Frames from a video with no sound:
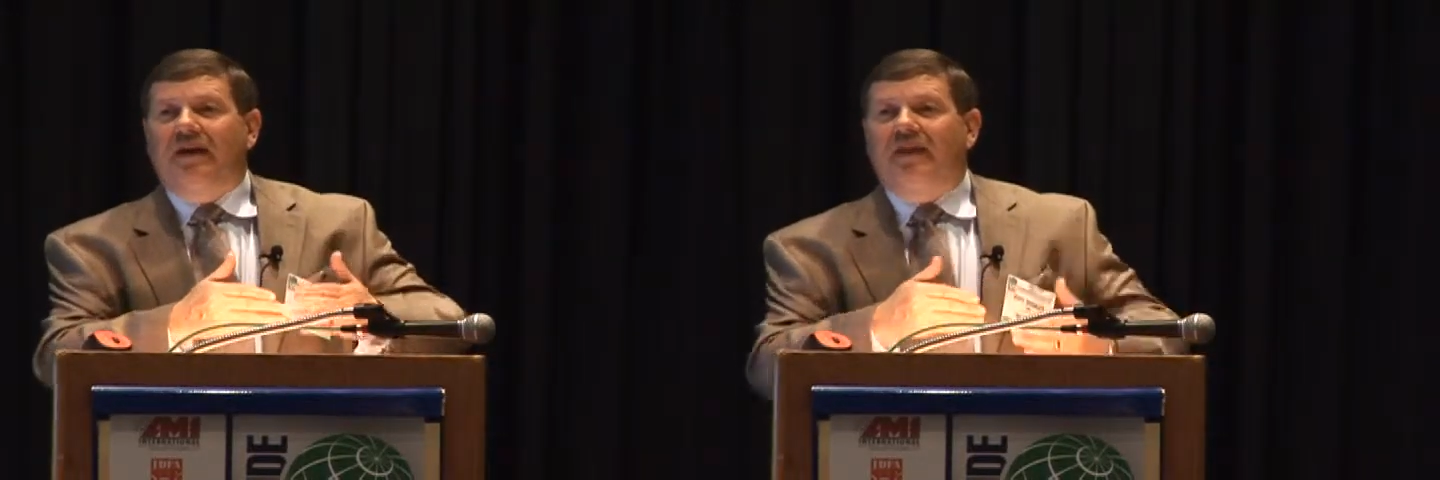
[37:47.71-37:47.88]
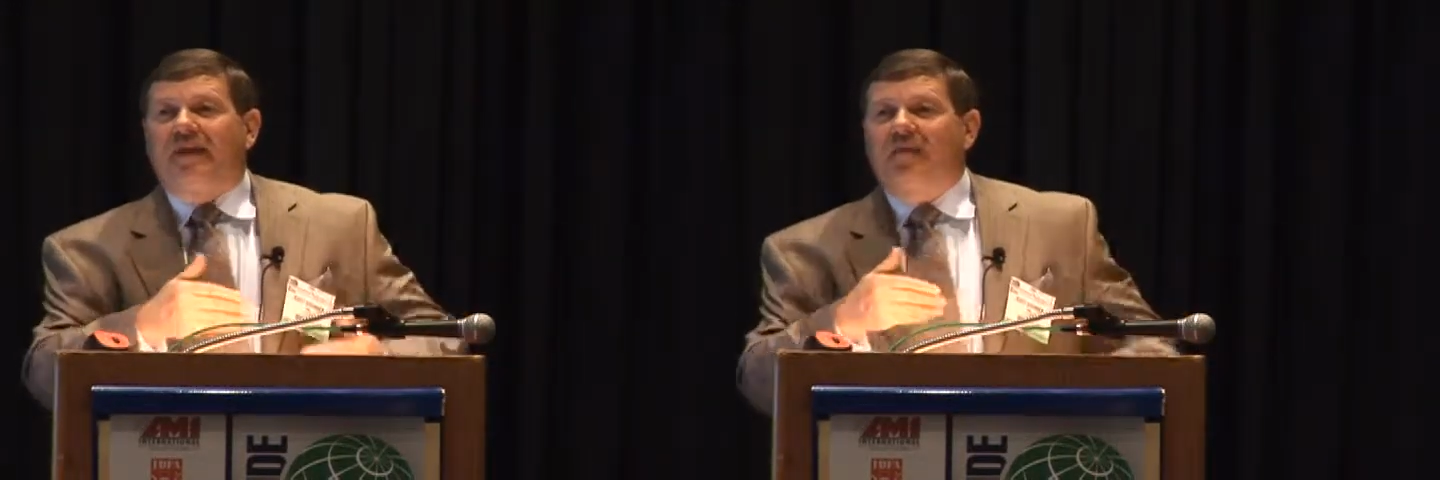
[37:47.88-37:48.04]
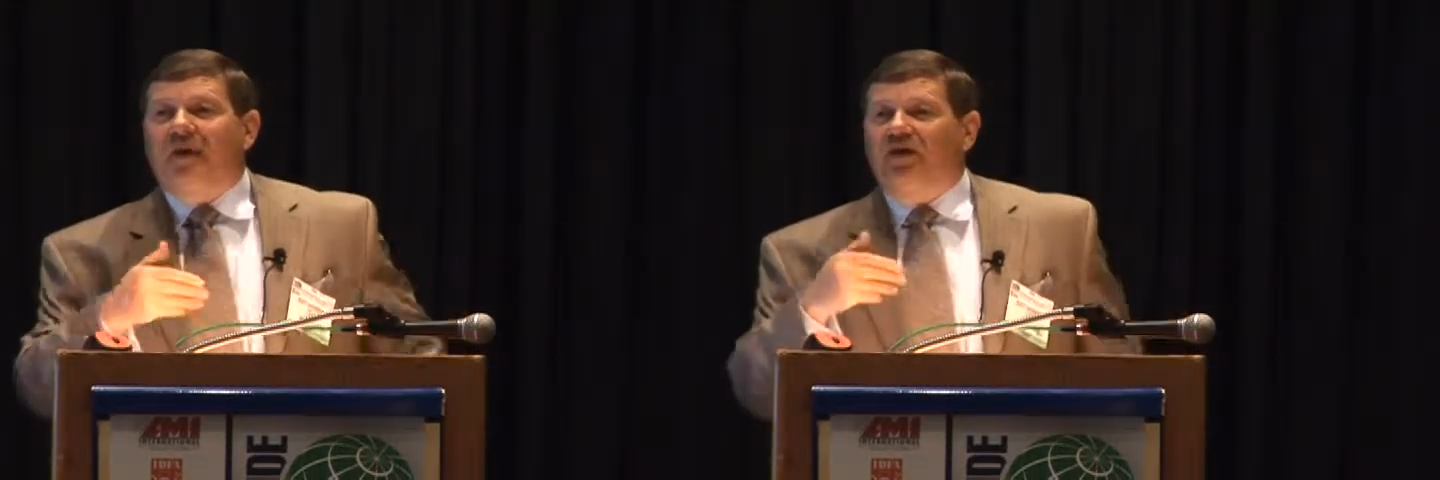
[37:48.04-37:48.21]

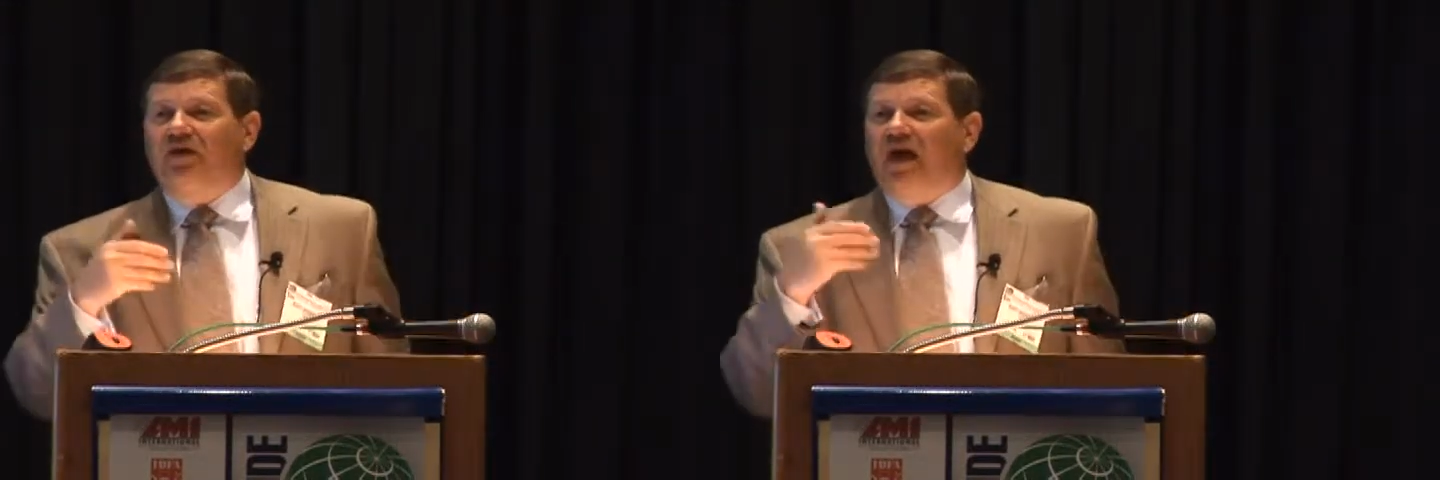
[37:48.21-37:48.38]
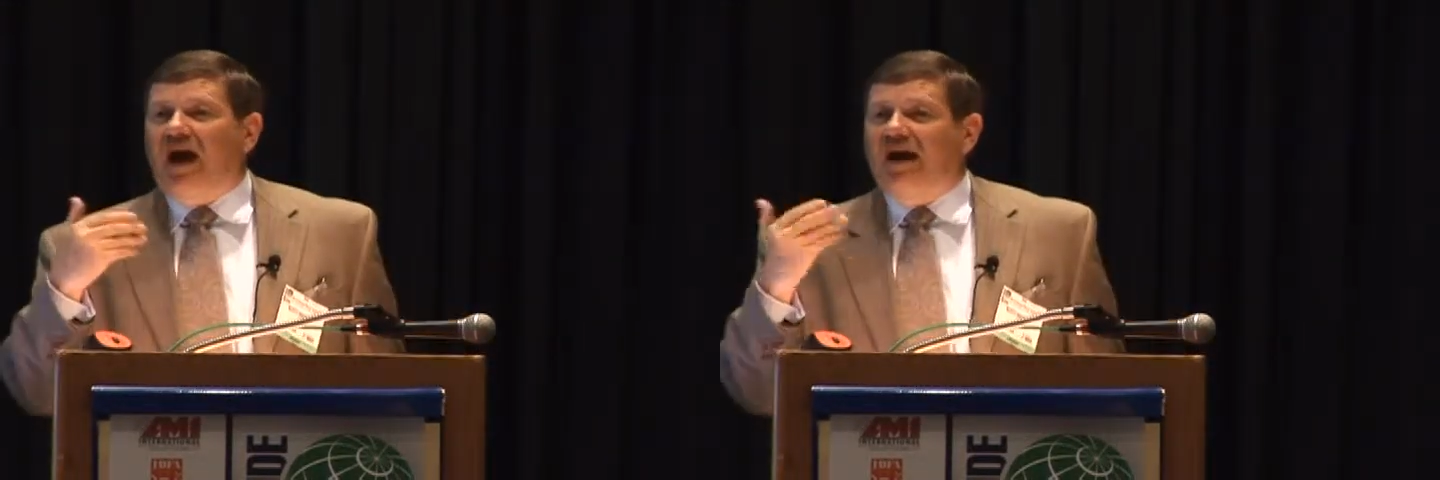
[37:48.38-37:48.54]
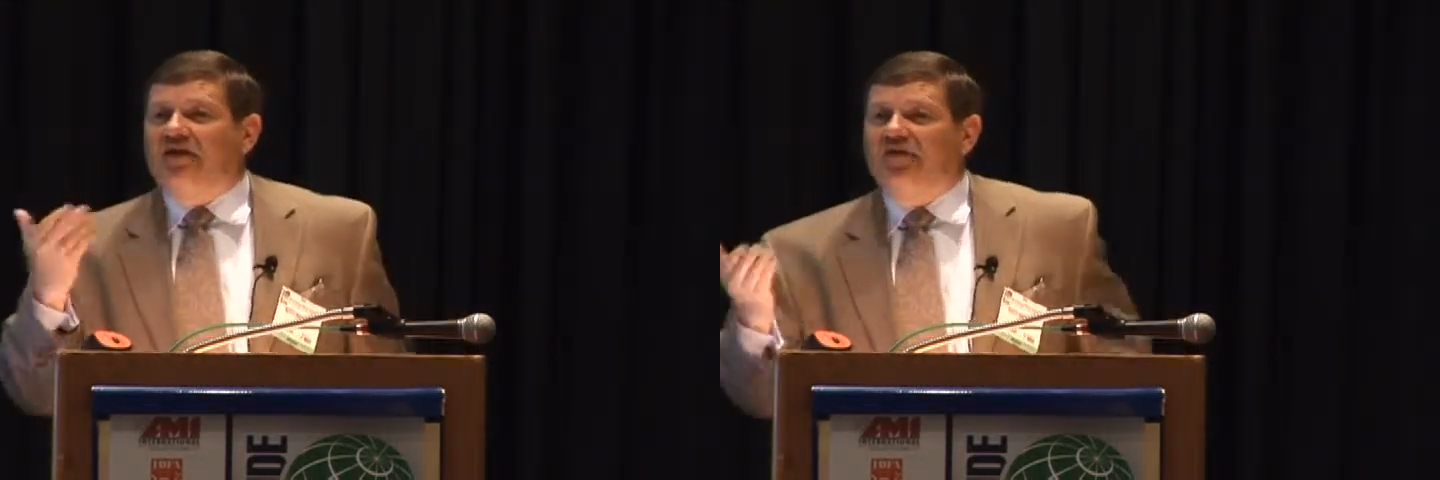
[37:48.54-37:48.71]
Think about your
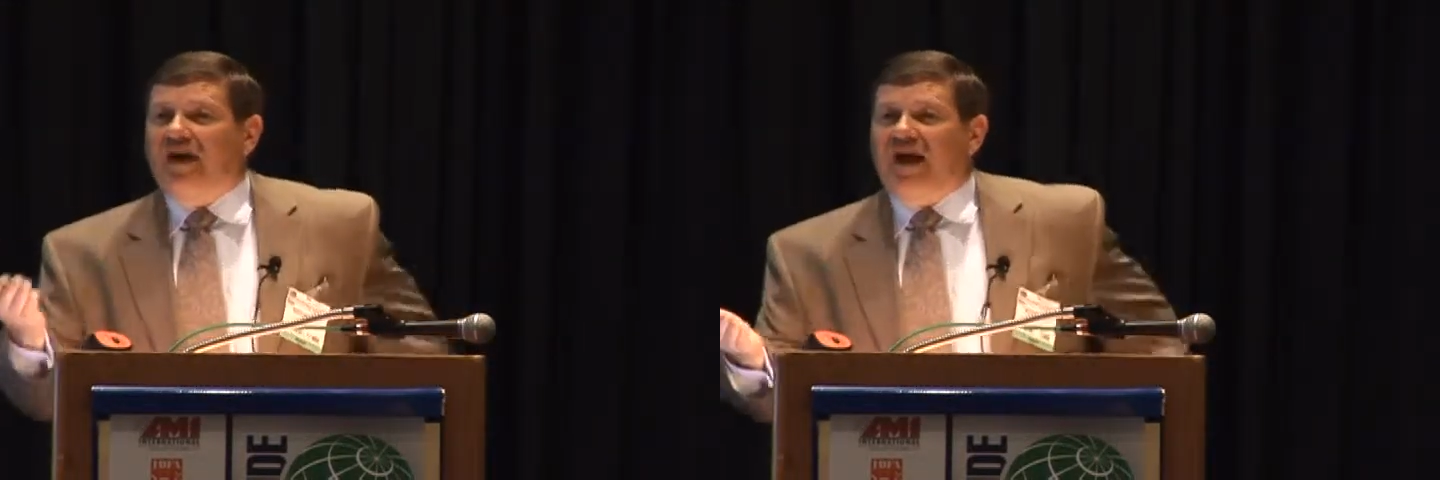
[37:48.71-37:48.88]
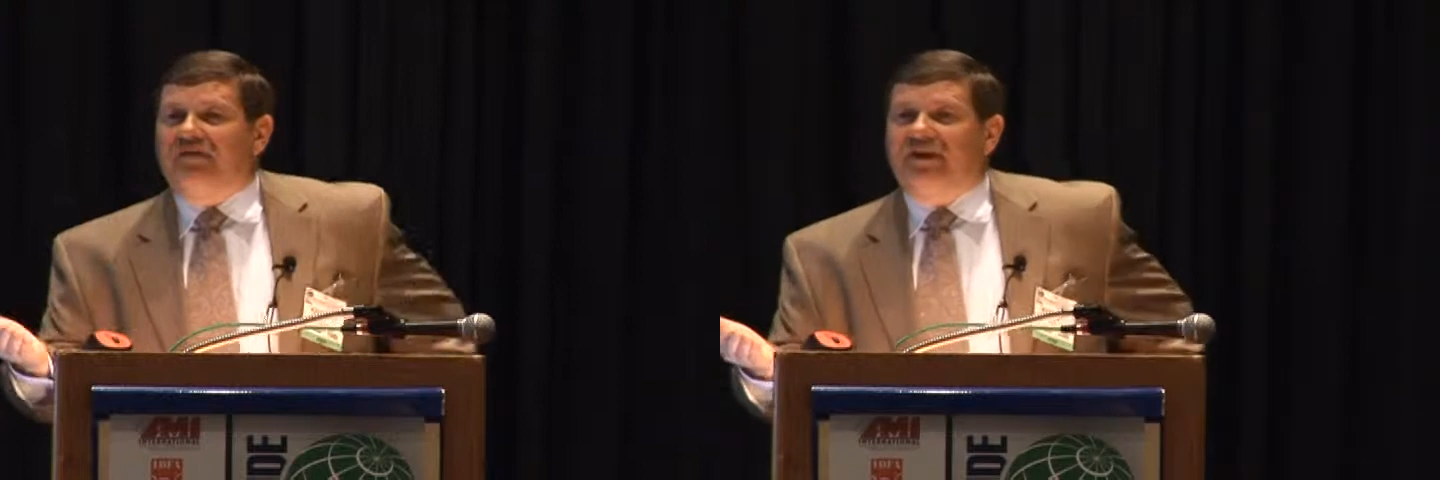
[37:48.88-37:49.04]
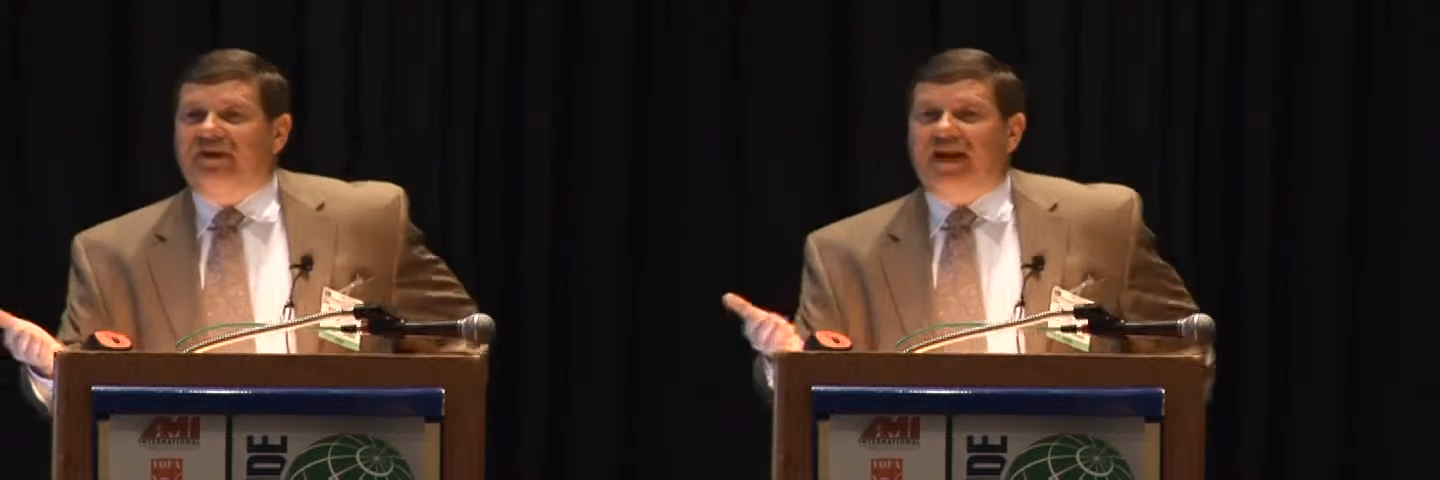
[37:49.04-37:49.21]
high
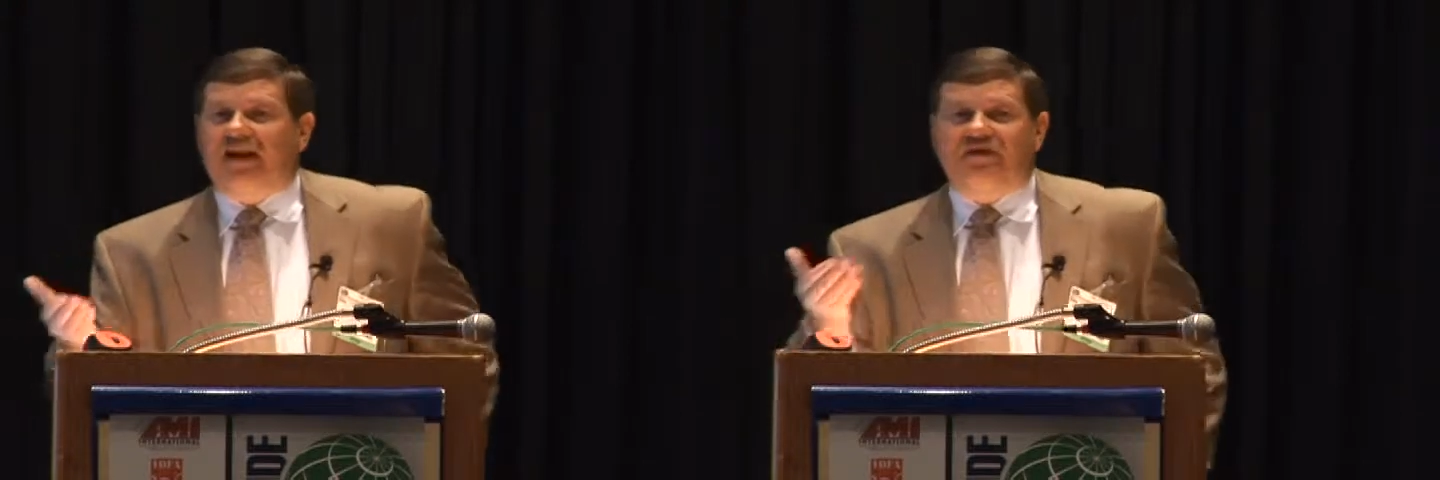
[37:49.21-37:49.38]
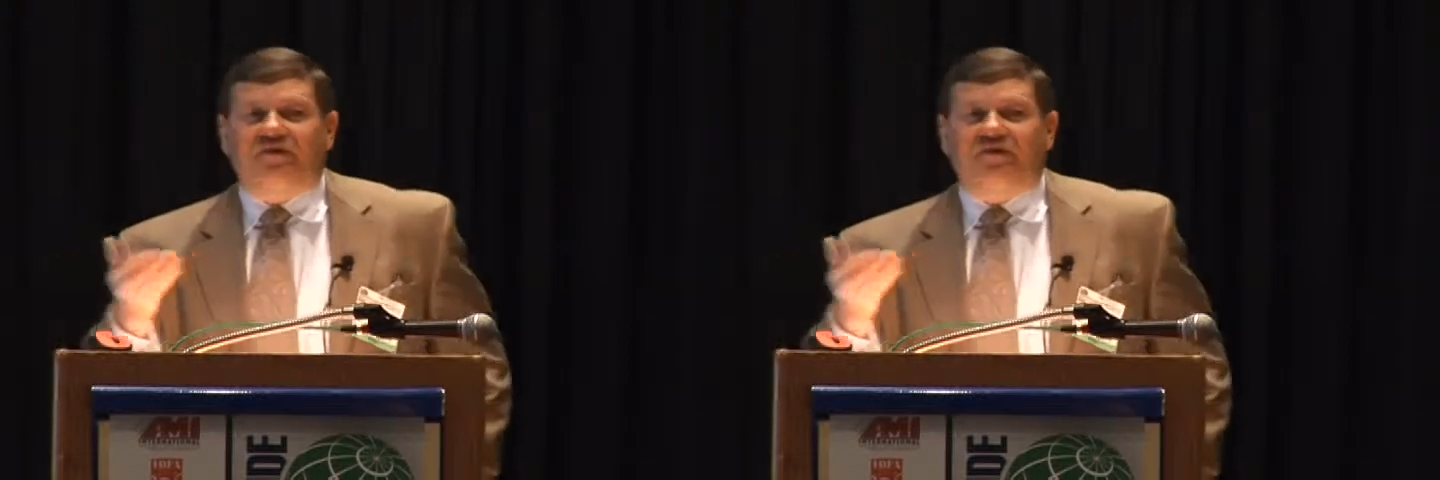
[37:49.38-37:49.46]
traffic days,